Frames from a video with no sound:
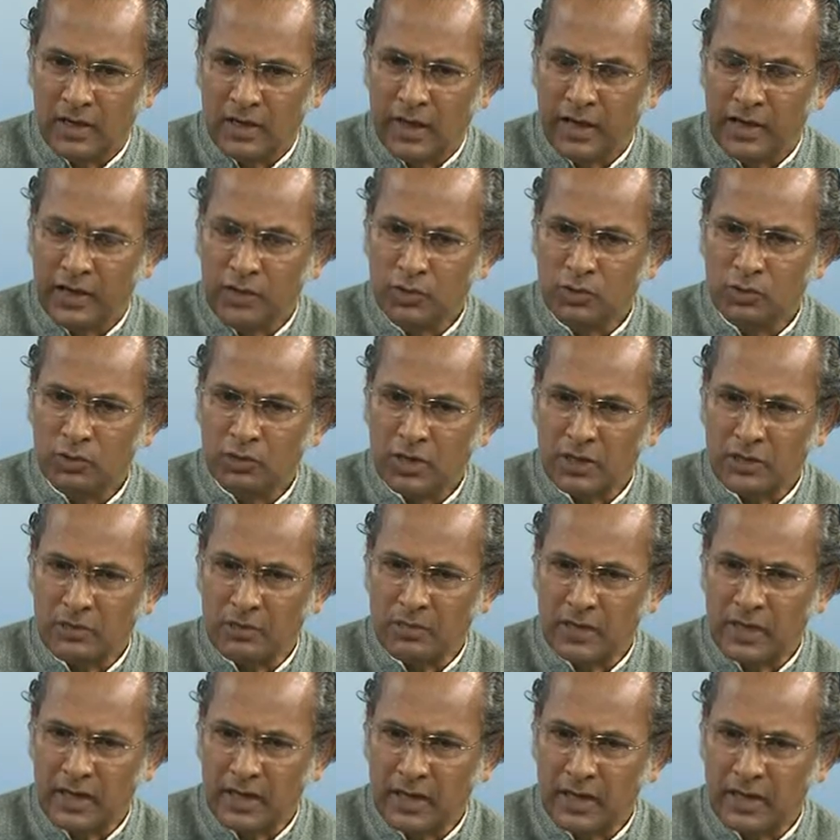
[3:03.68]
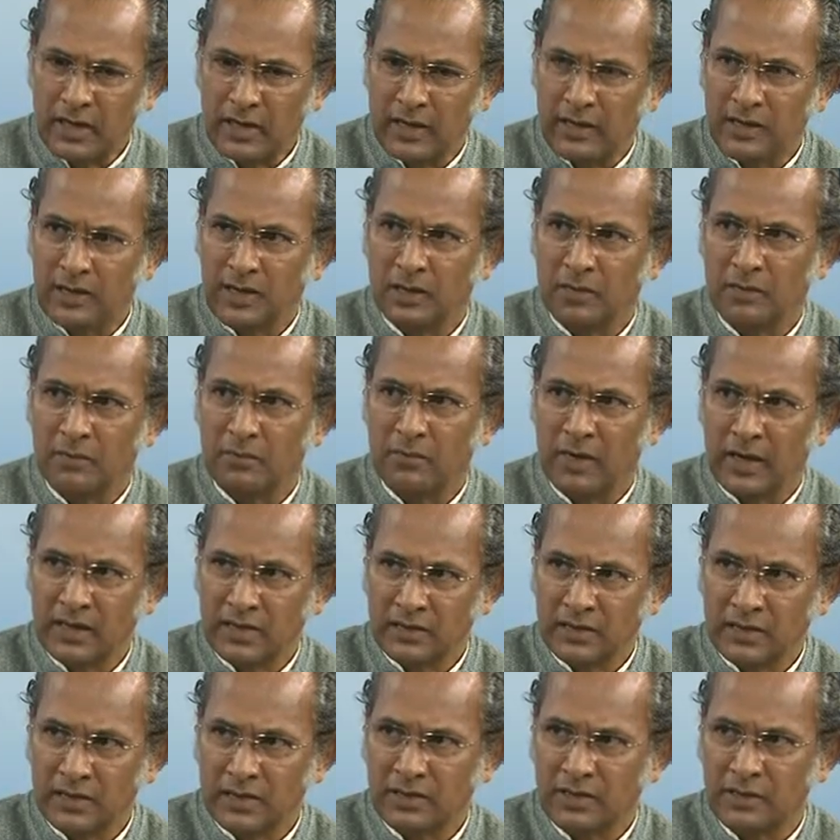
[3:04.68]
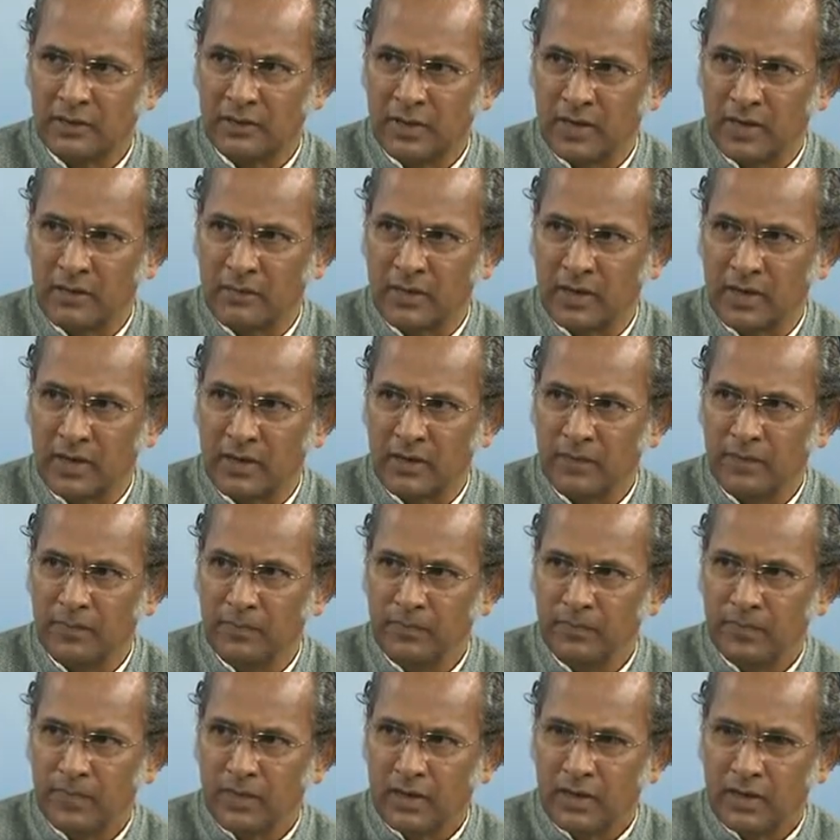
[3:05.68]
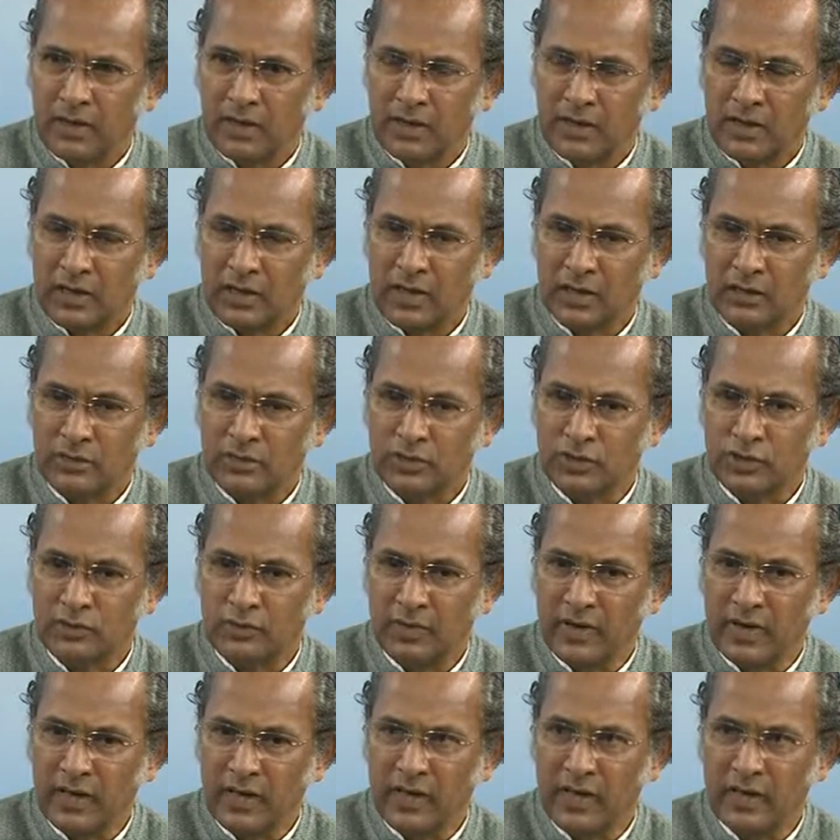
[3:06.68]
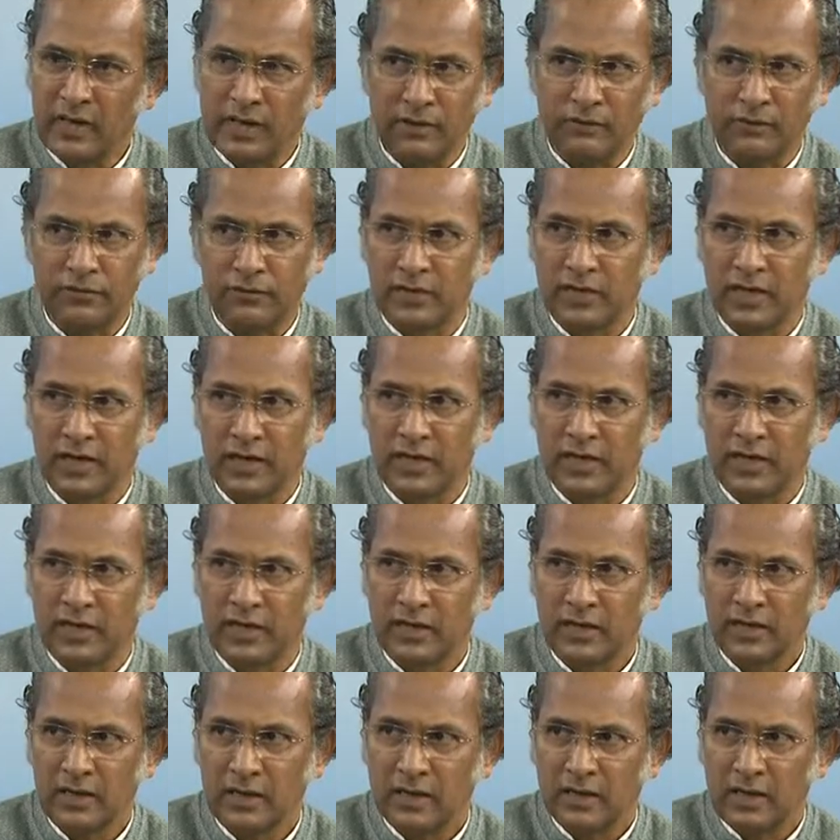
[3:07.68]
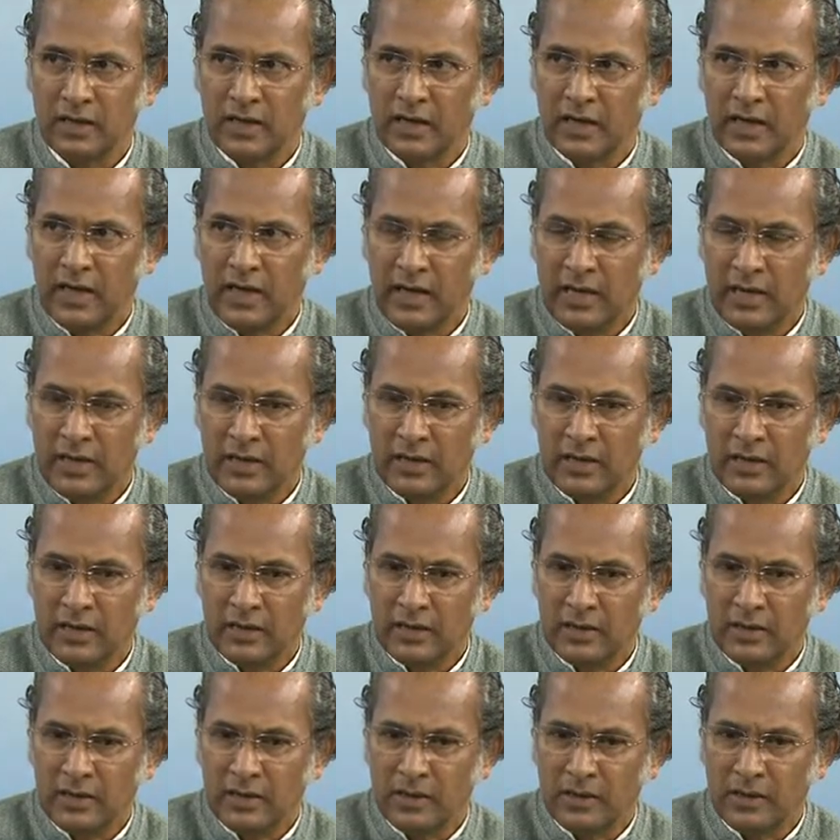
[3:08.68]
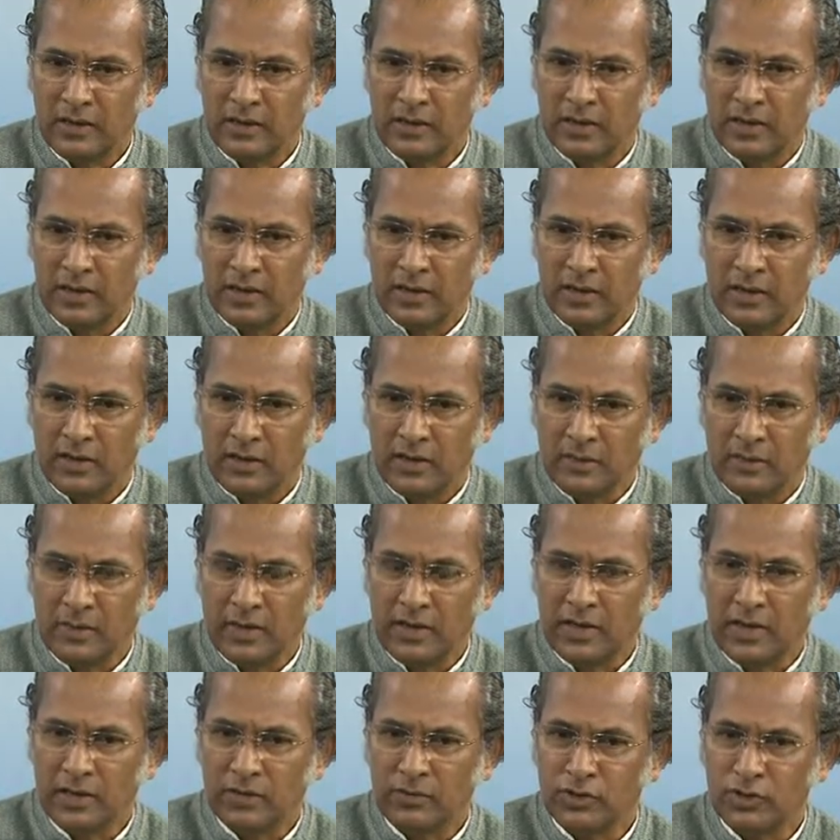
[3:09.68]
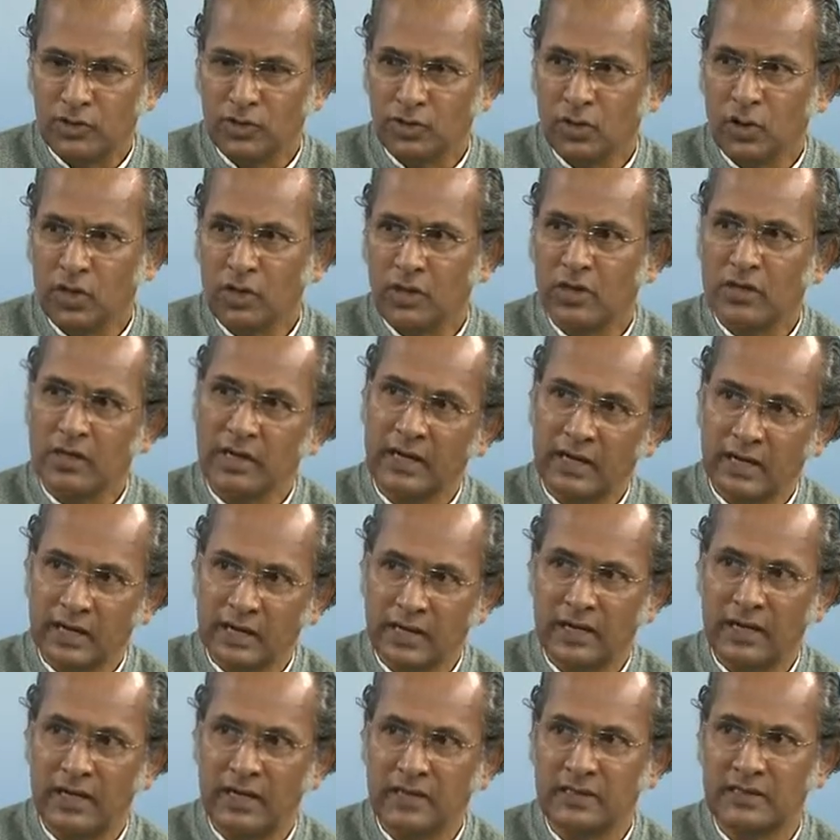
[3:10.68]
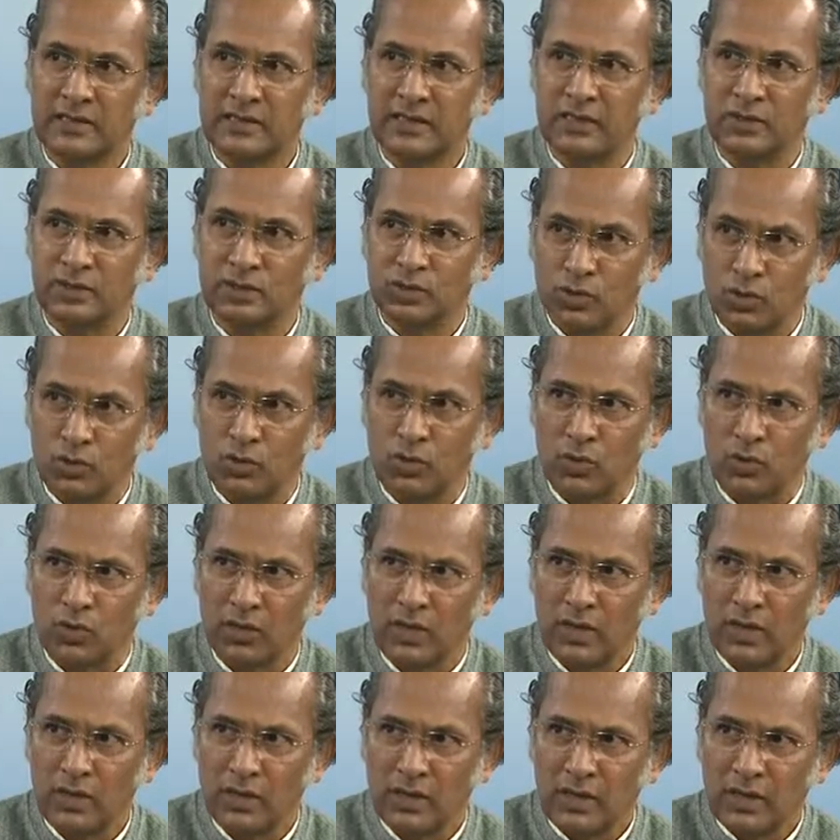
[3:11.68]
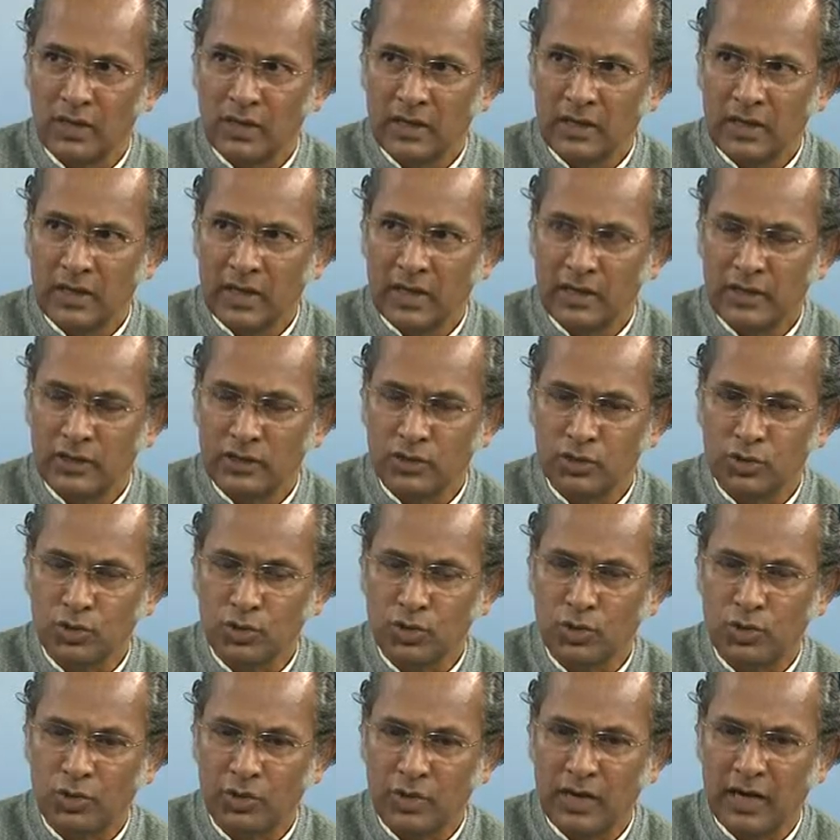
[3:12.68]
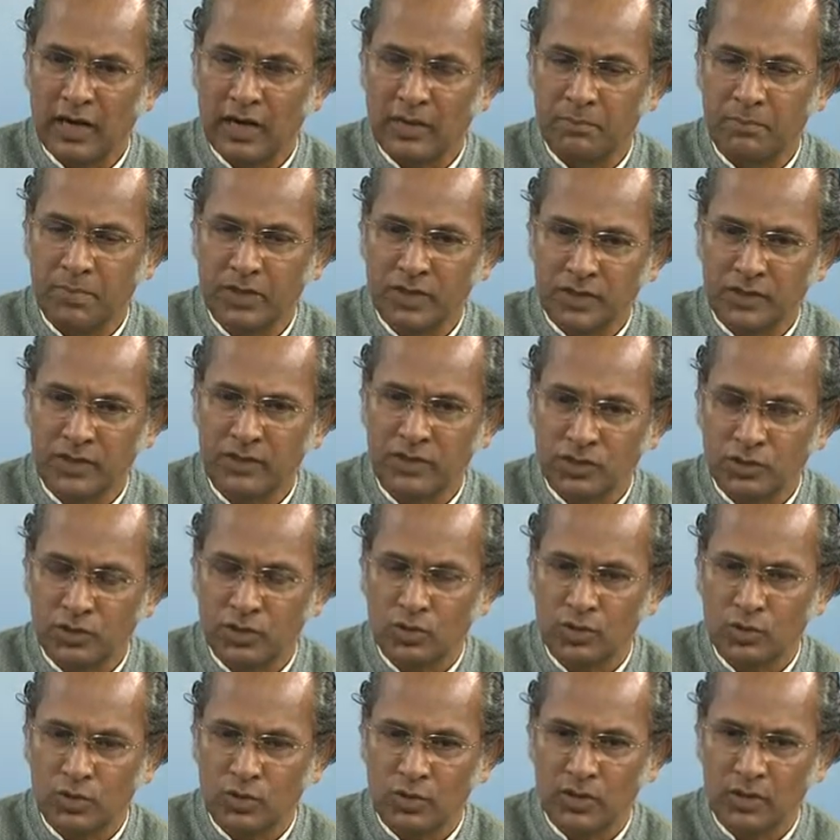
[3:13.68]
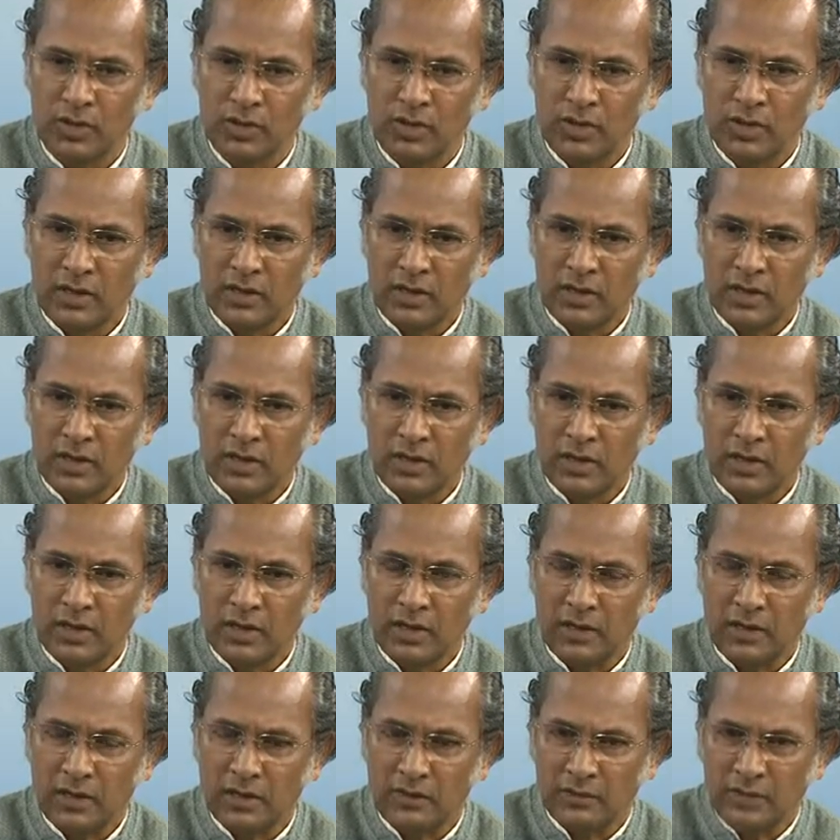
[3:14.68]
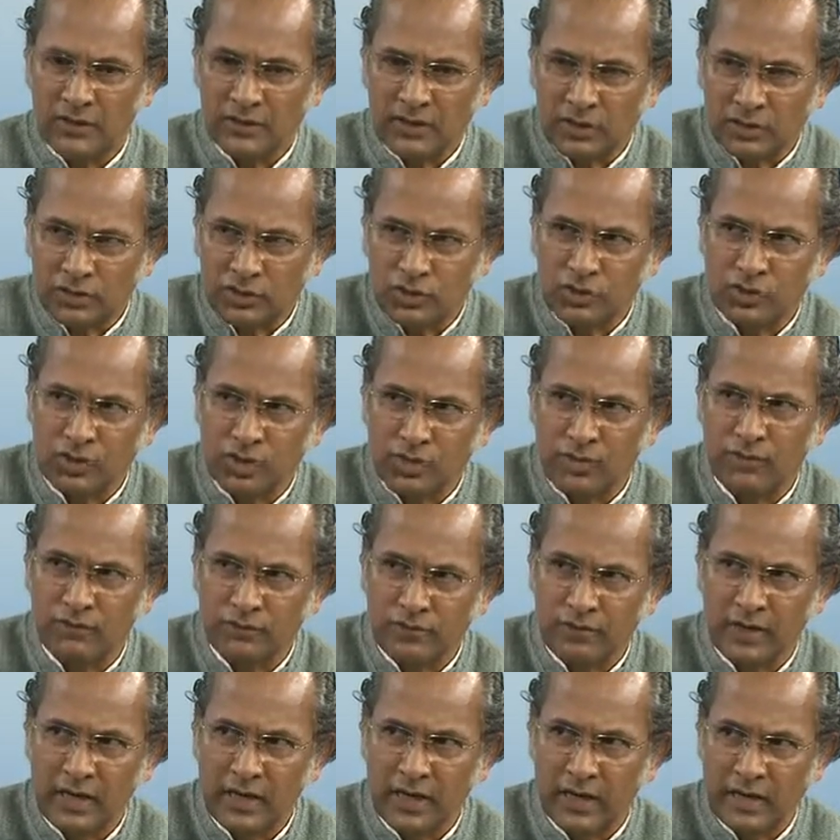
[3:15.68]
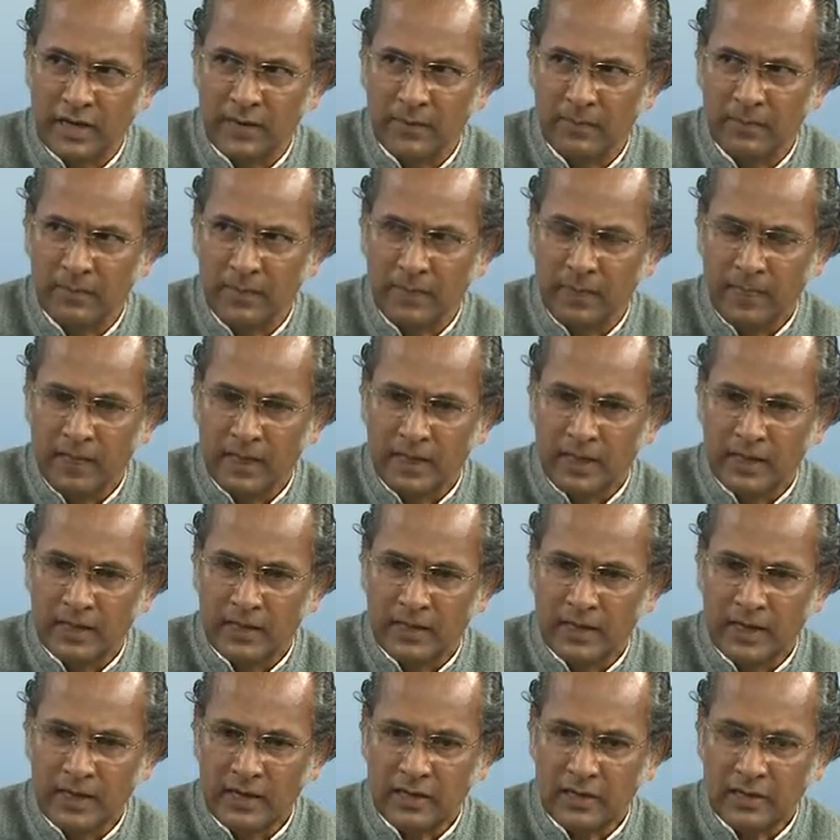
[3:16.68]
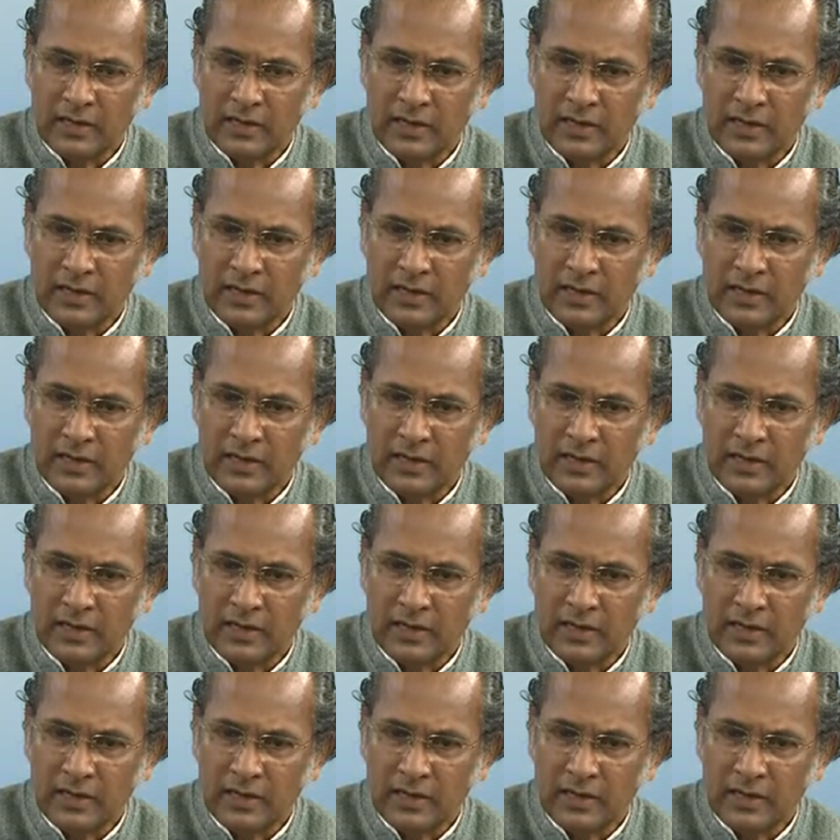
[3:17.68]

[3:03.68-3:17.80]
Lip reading: knew that my master Sri Bhagavan, he was very gifted, and but he was not recognized in school, and so I built the school with a strong feeling that